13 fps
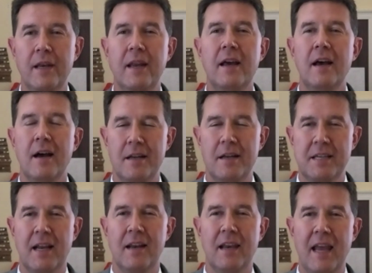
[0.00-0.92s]
it
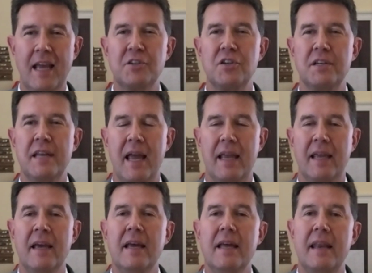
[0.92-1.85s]
until election day.
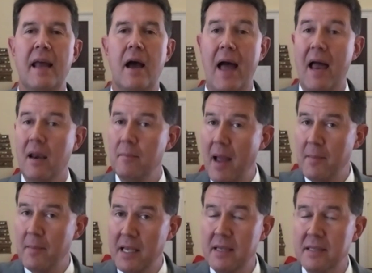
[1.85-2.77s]
Now,
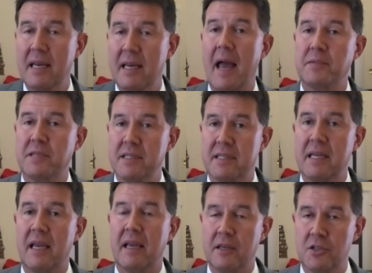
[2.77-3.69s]
Alabama is an
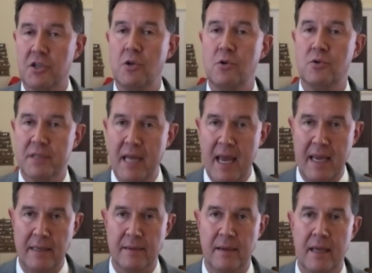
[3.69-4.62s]
absentee excuse
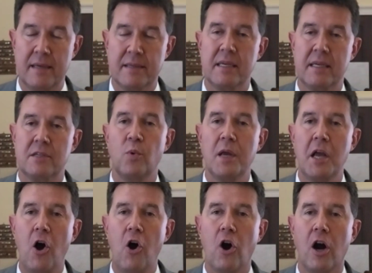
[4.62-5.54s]
state. And since we
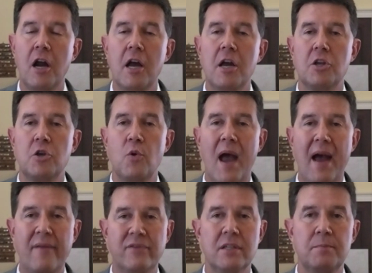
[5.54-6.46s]
are, you
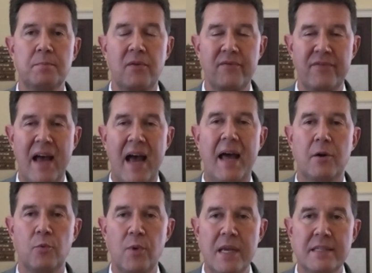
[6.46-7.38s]
have to provide
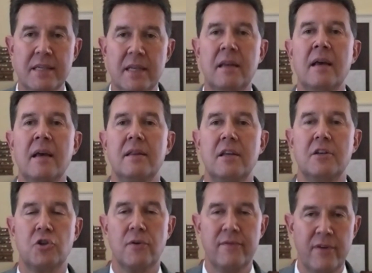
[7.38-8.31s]
a reason
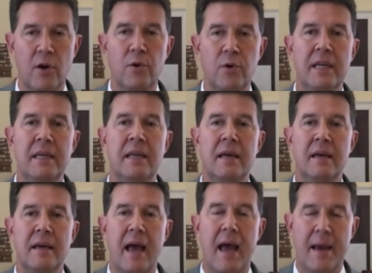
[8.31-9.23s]
that you're voting
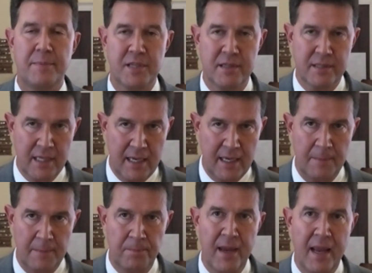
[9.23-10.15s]

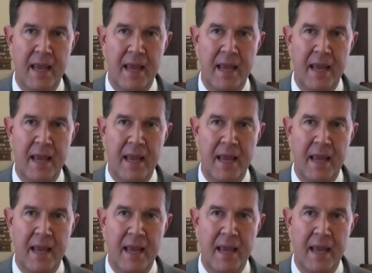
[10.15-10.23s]
absentee.